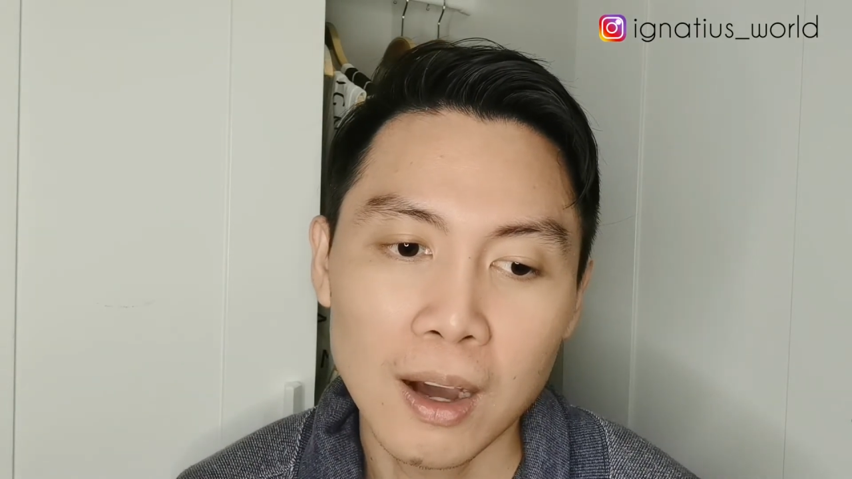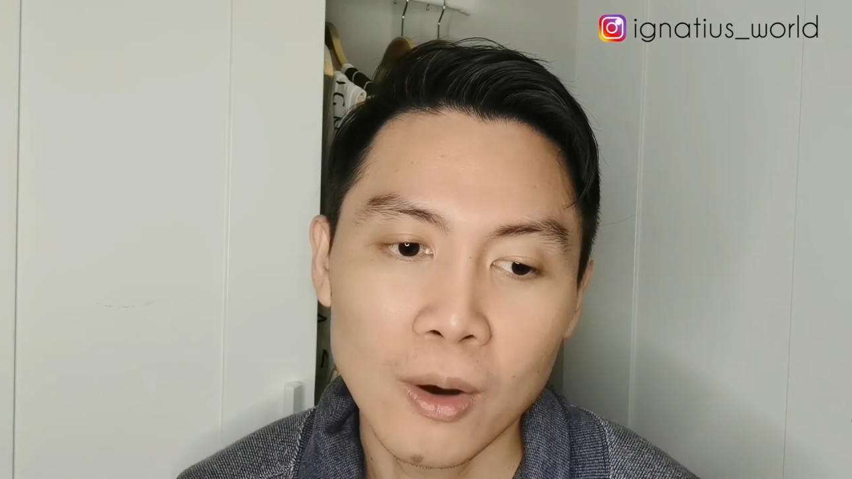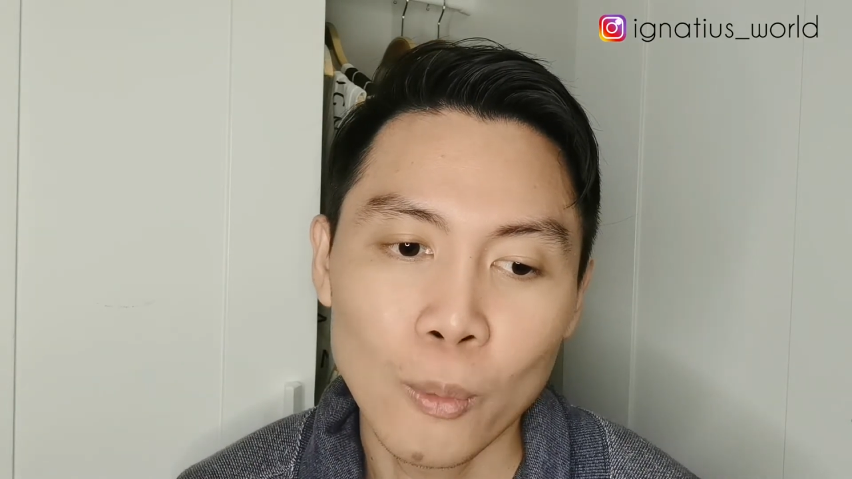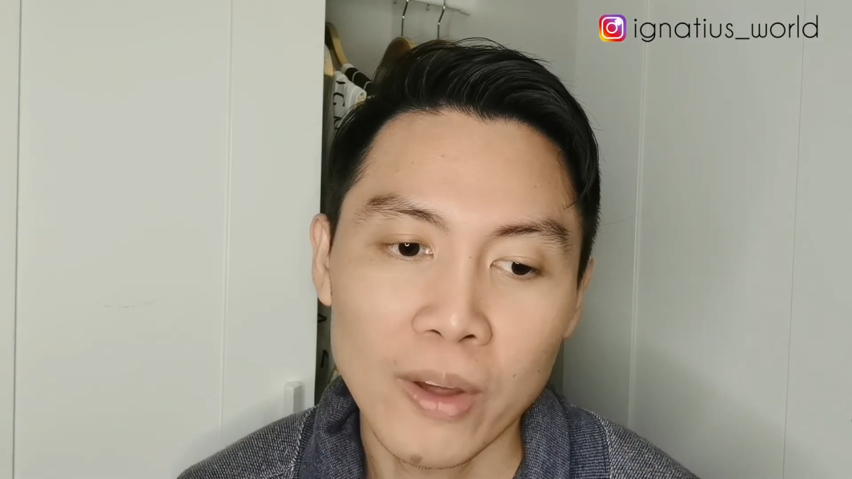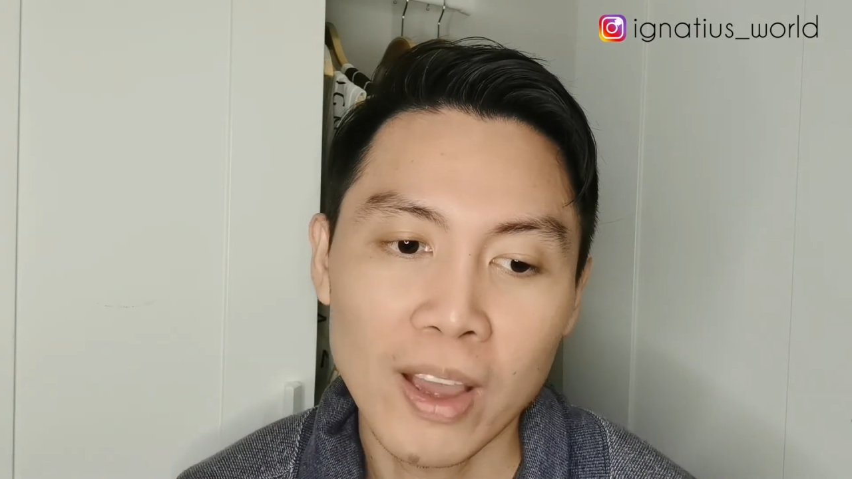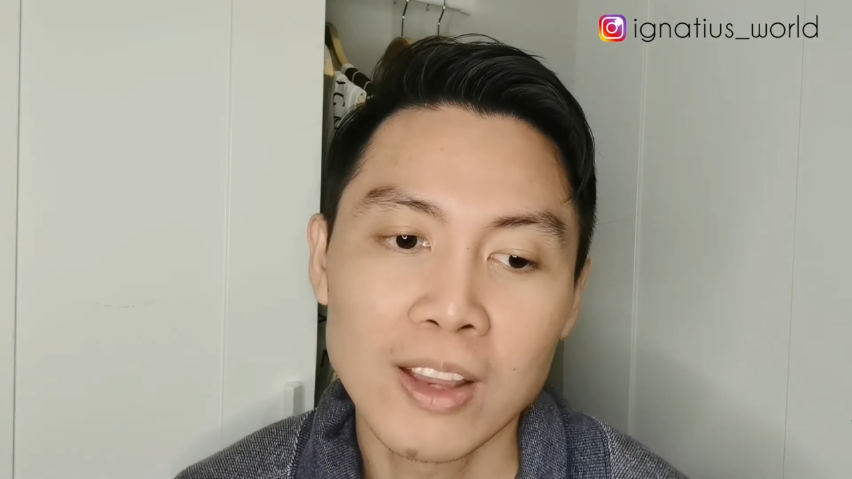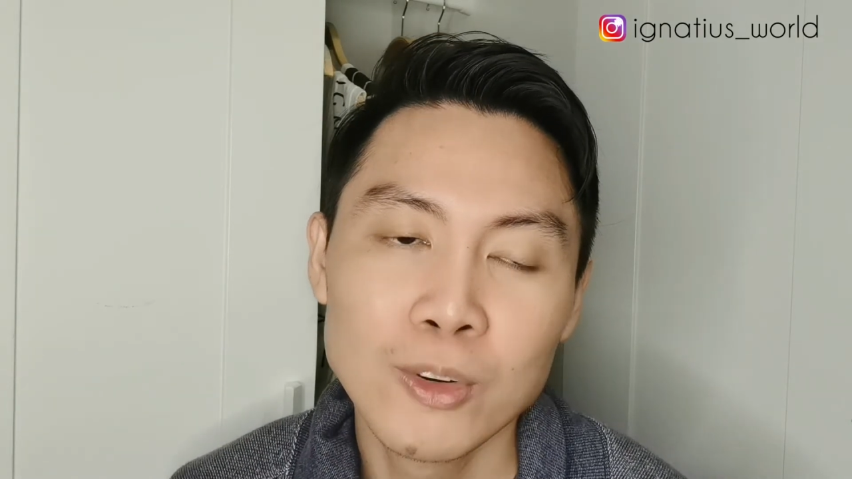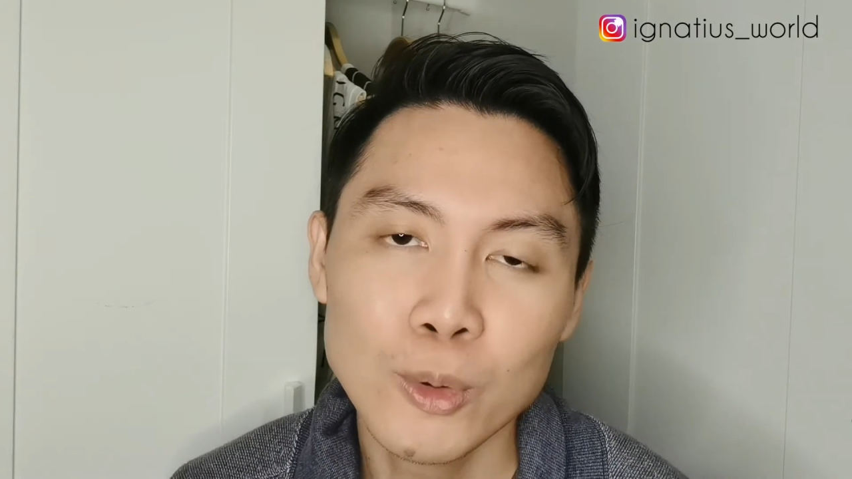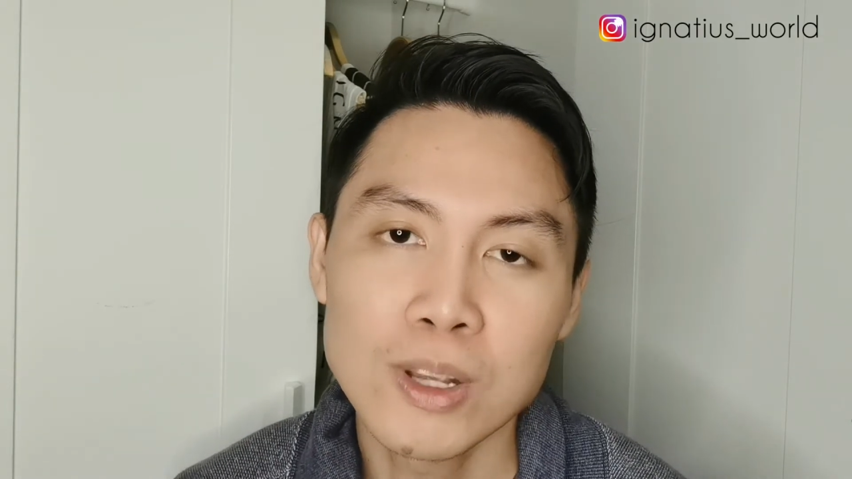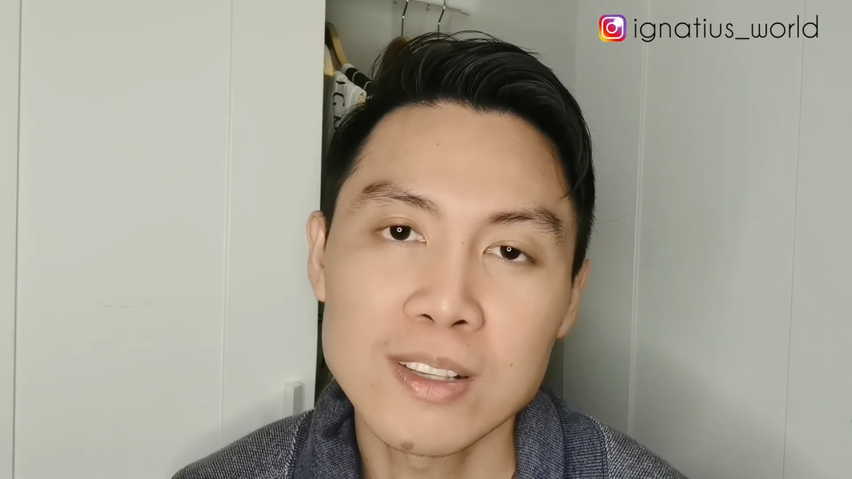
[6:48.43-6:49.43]
what I
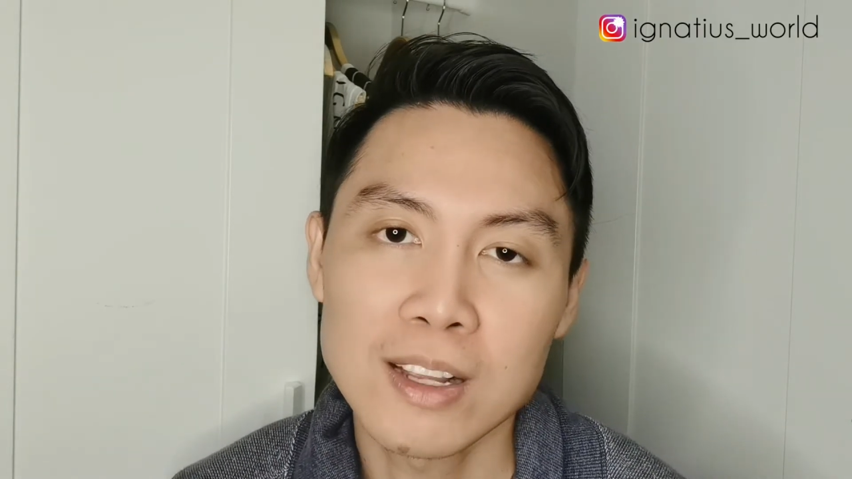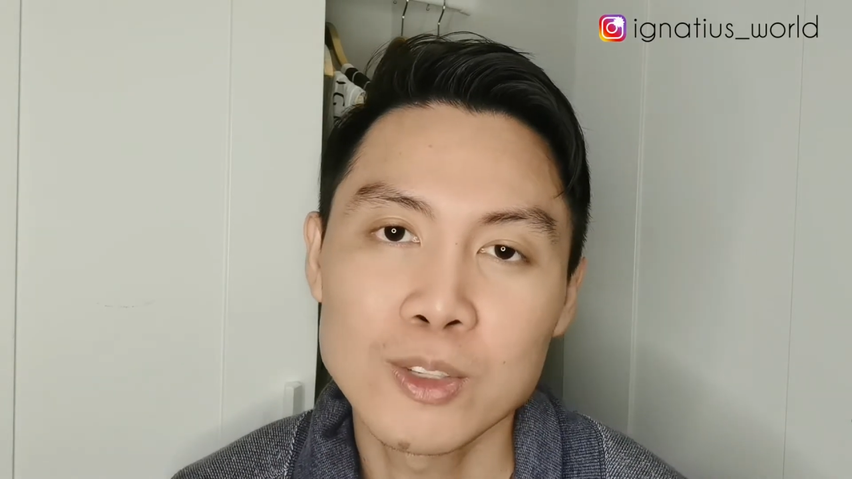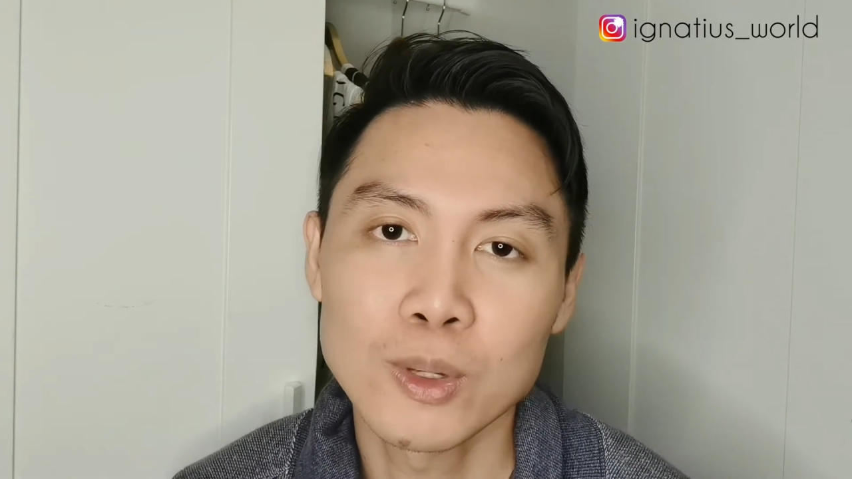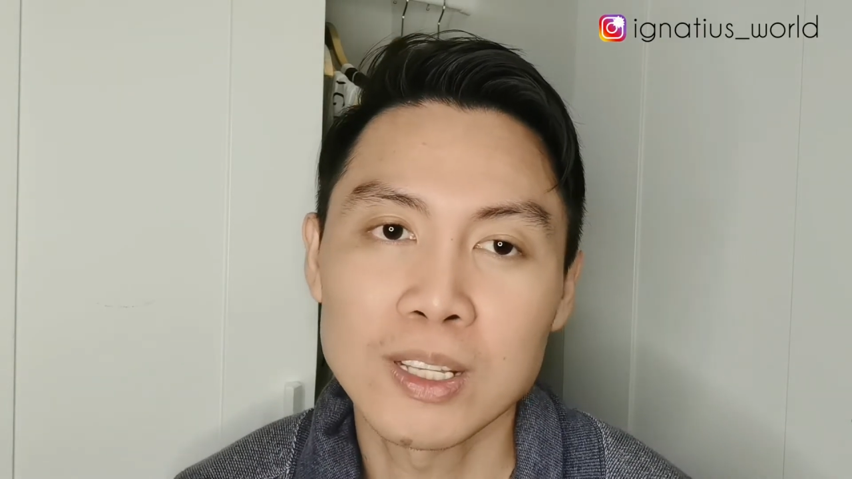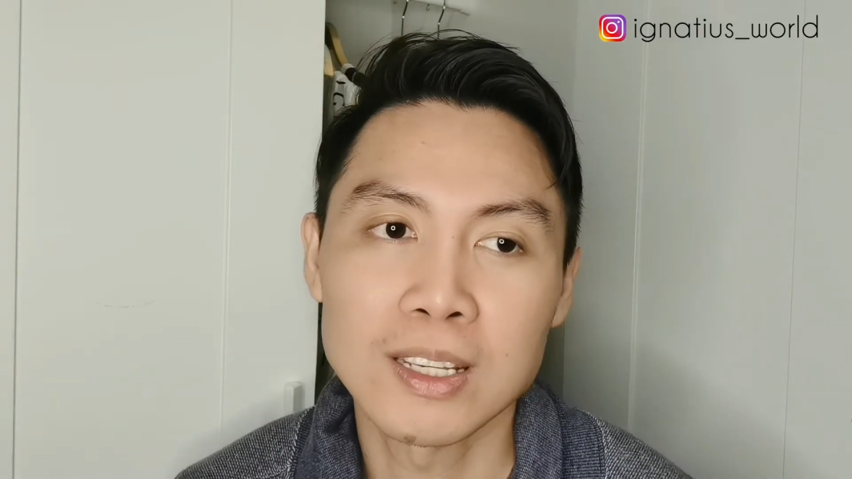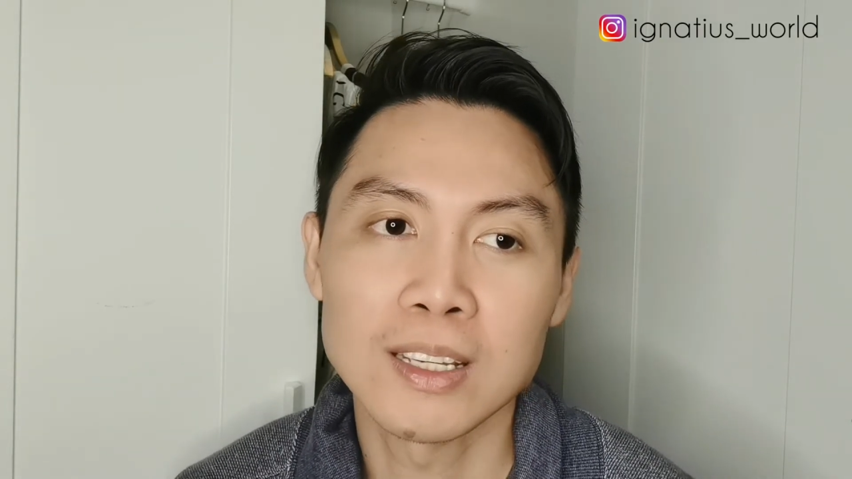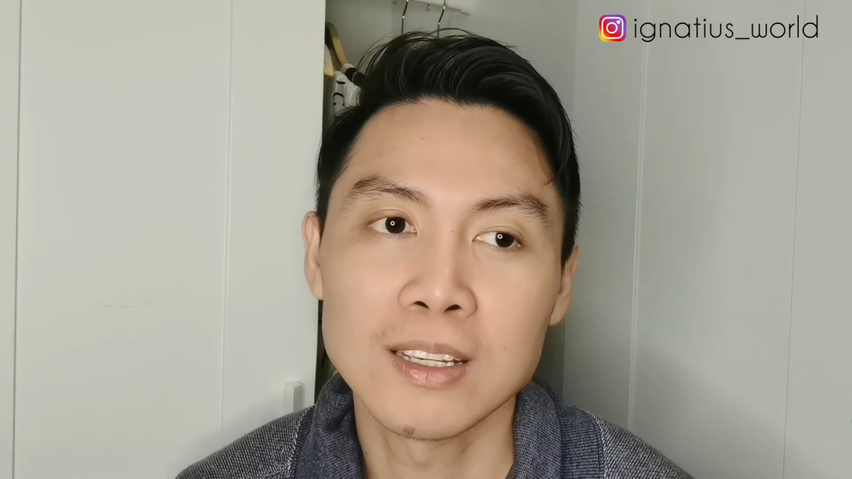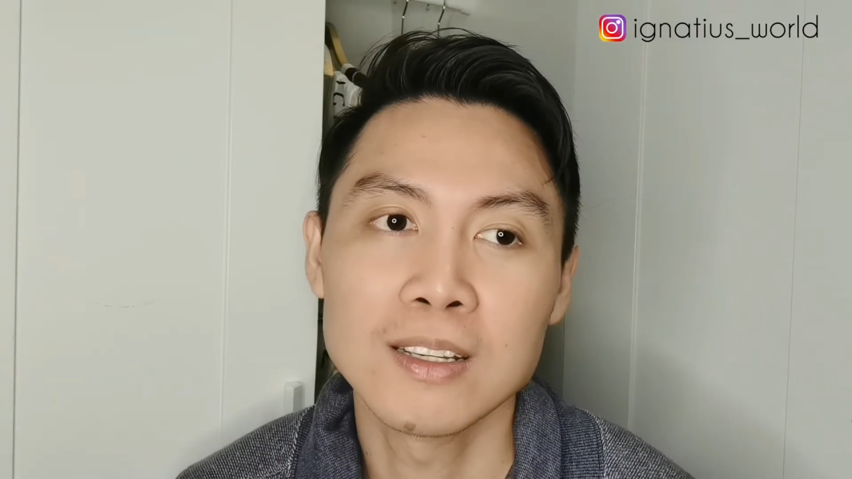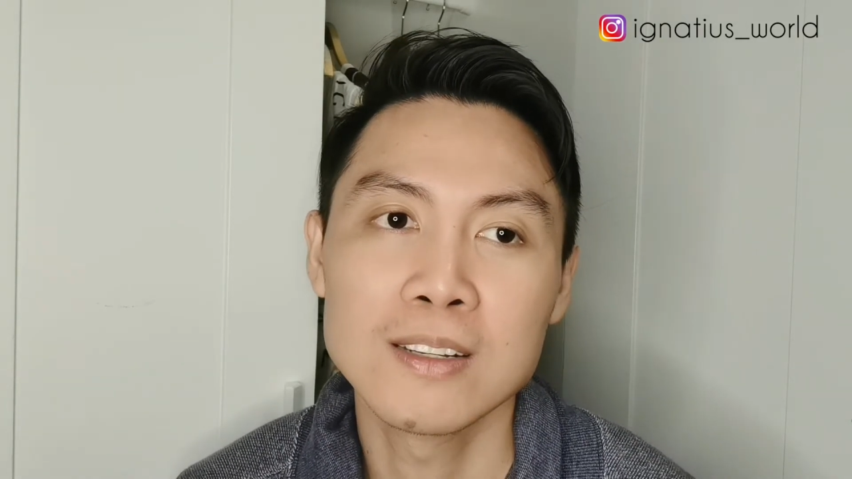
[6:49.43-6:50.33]
do is actually